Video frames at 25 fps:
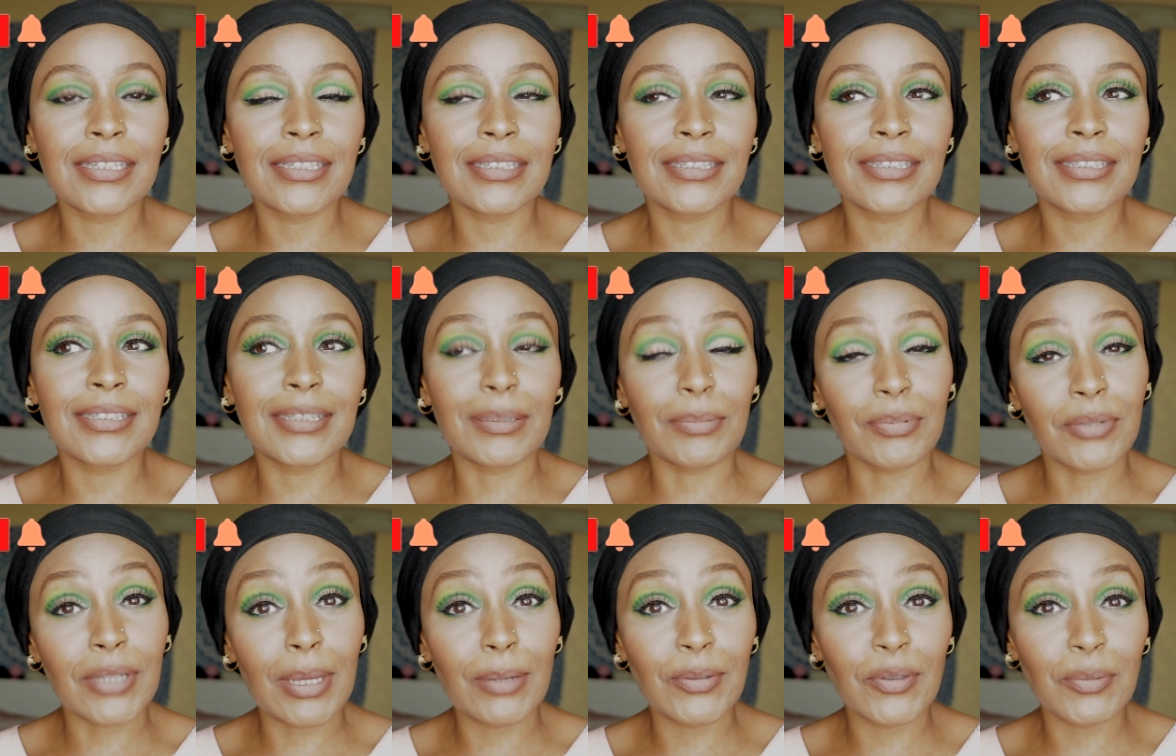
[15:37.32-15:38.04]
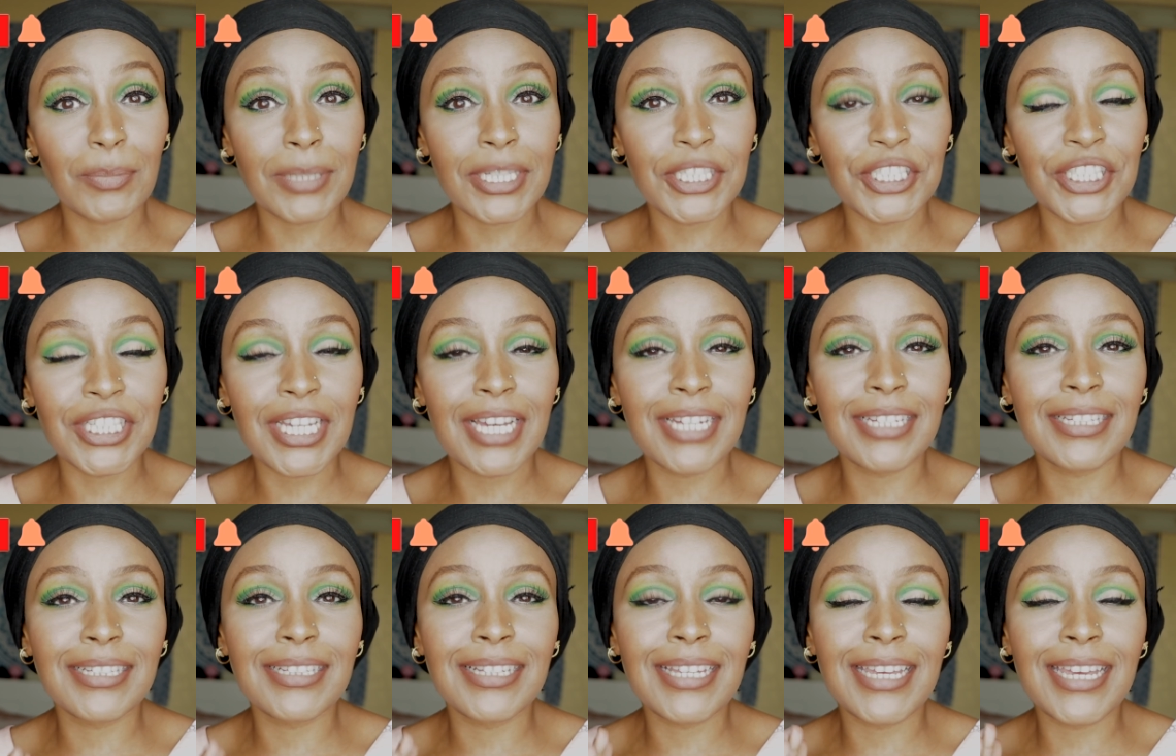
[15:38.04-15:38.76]
subscribe to my
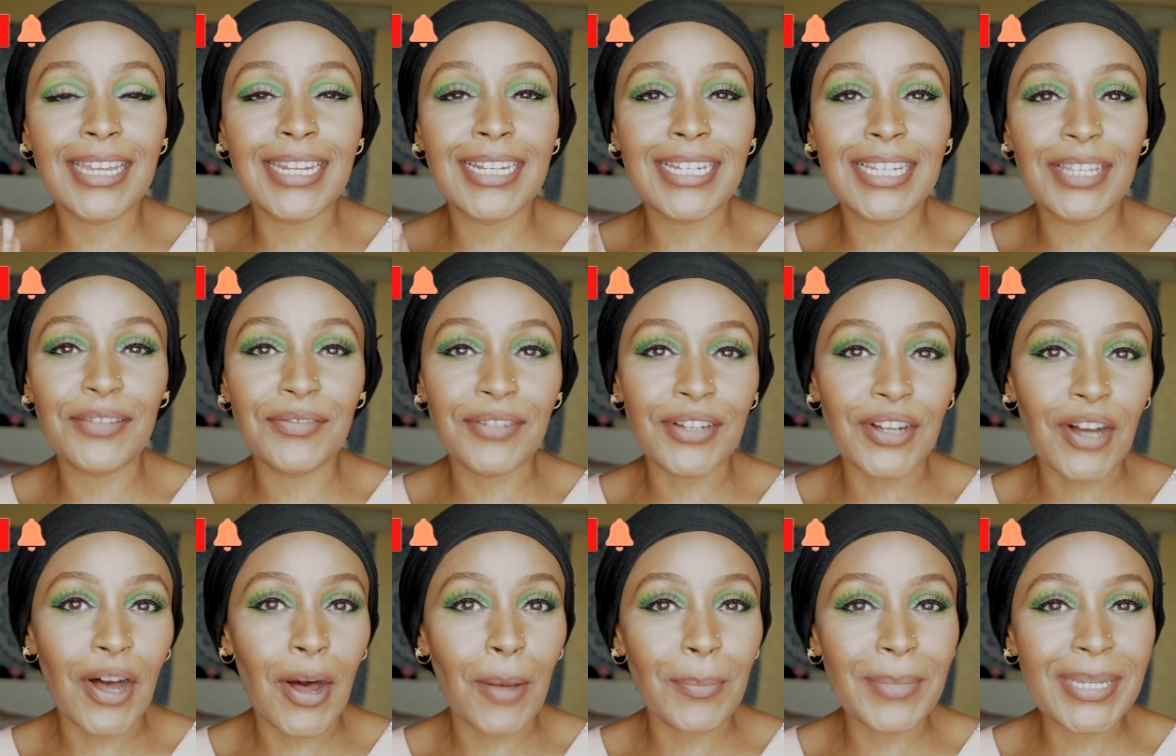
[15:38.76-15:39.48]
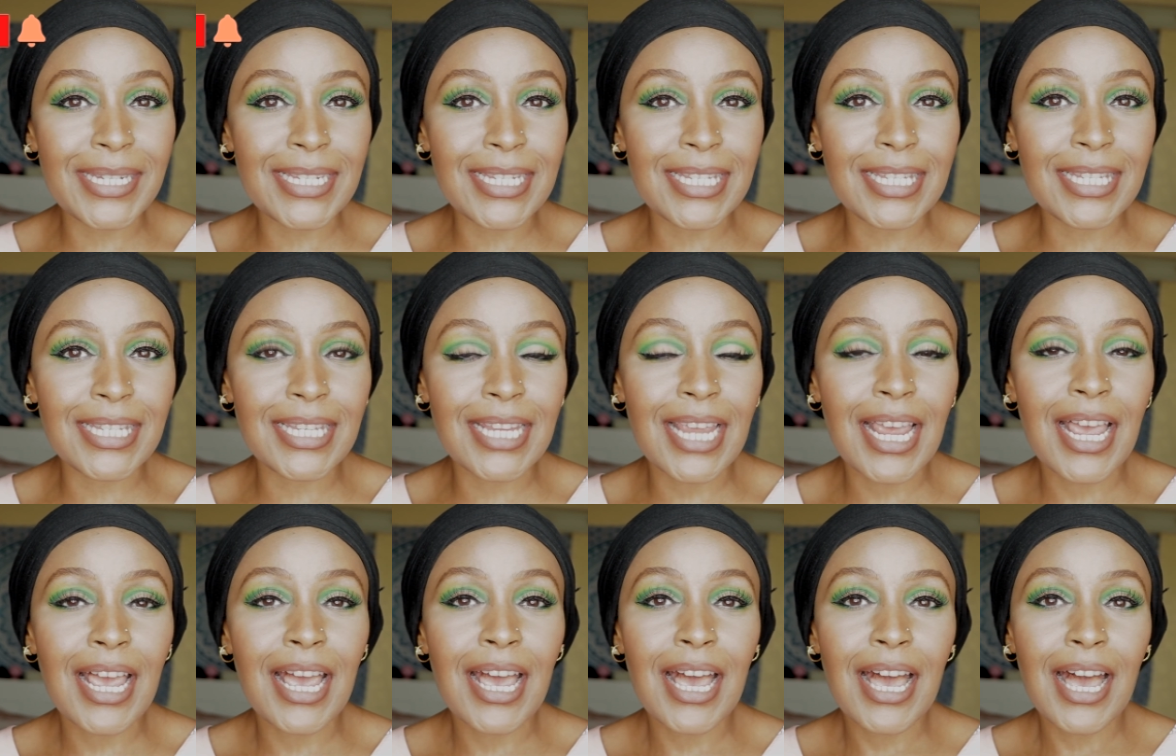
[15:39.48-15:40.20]
channel, and leave a comment
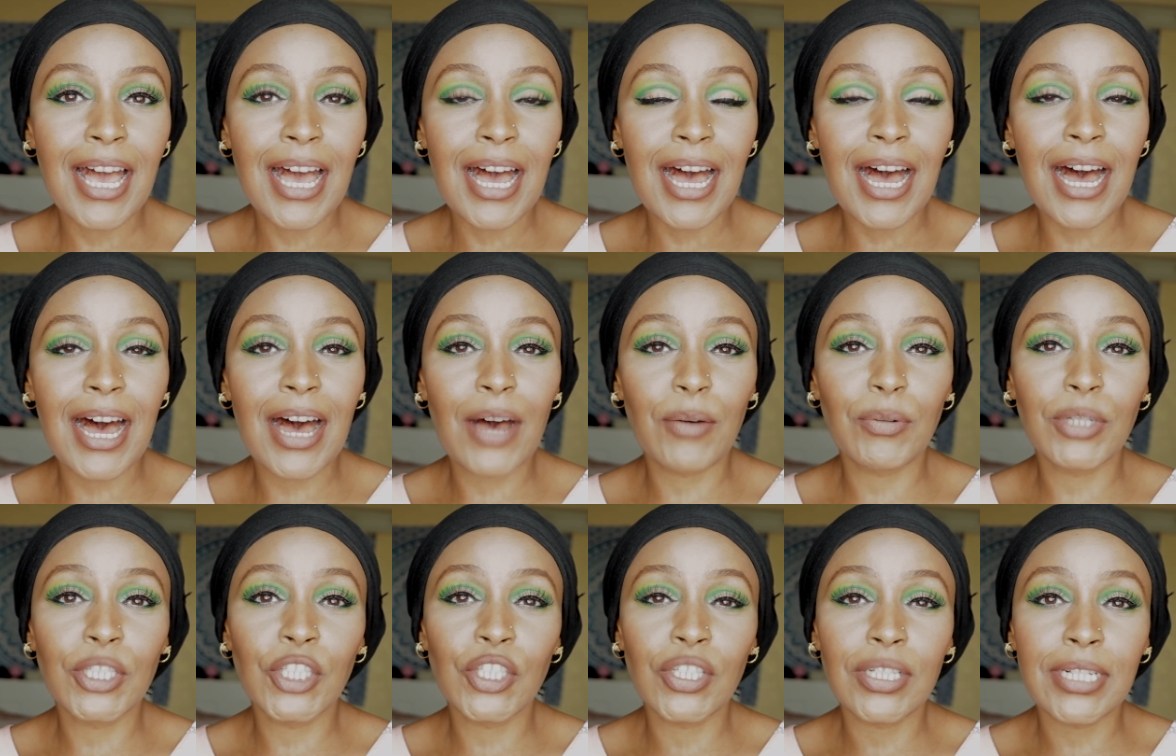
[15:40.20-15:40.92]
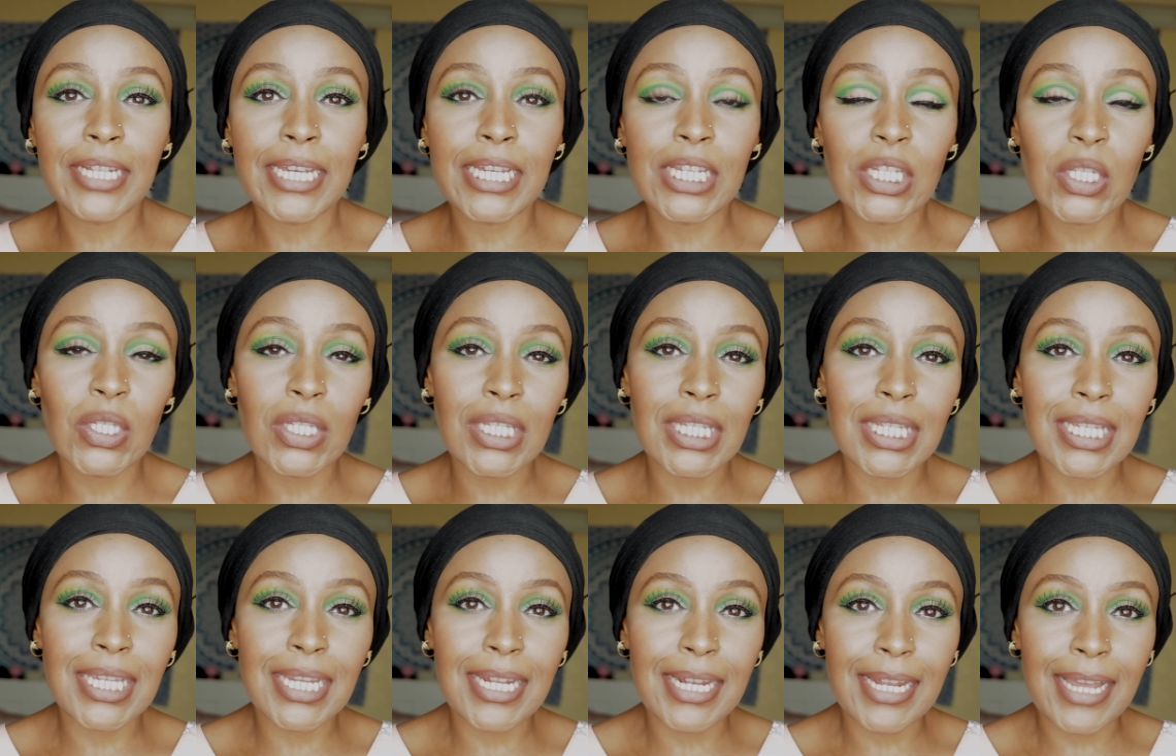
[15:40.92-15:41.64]
what you'd like to
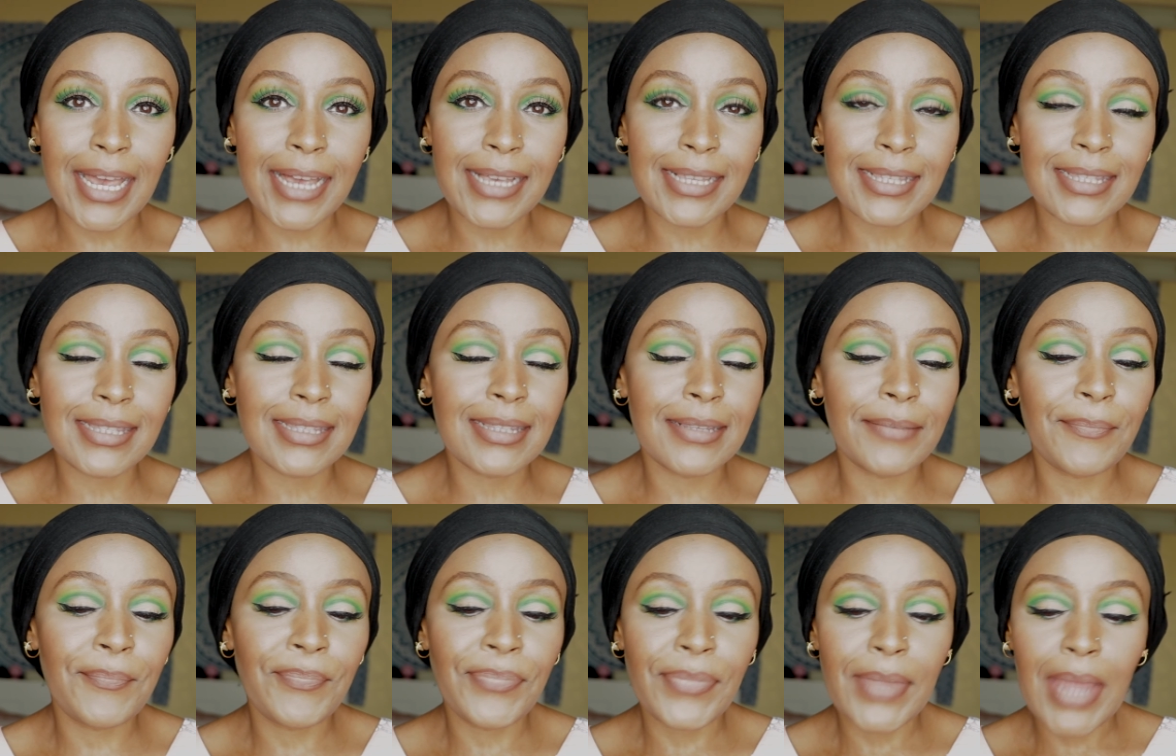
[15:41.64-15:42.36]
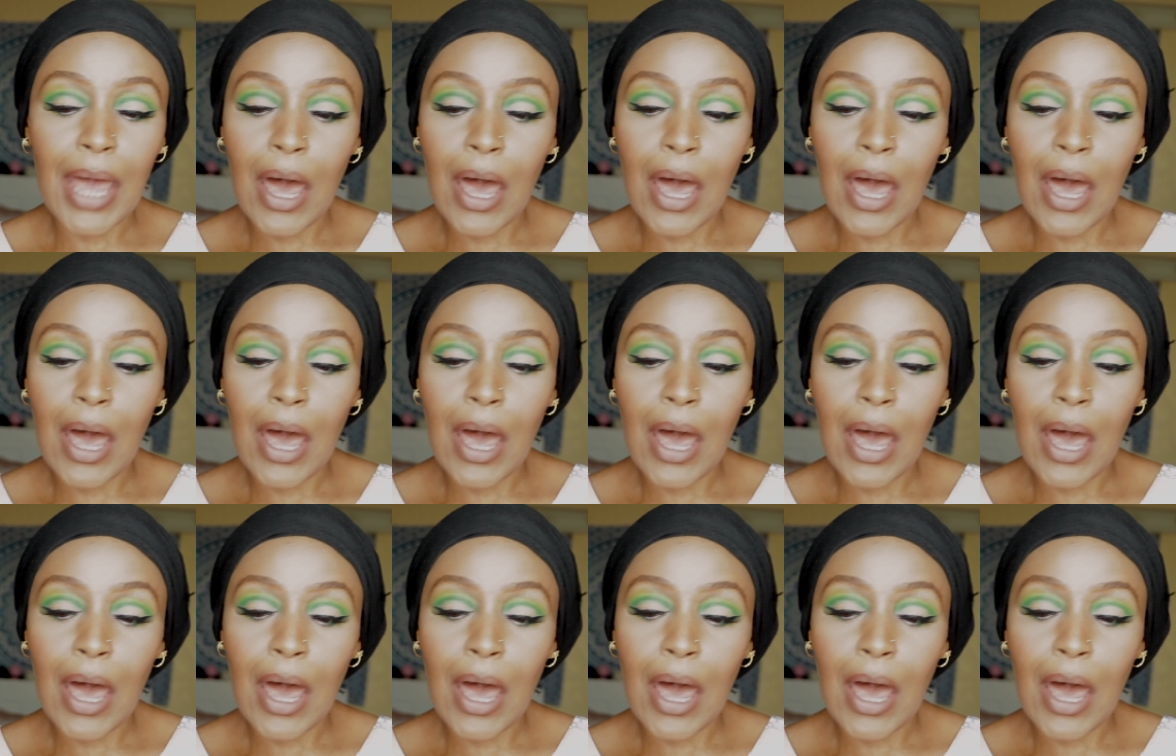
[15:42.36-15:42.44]
see next.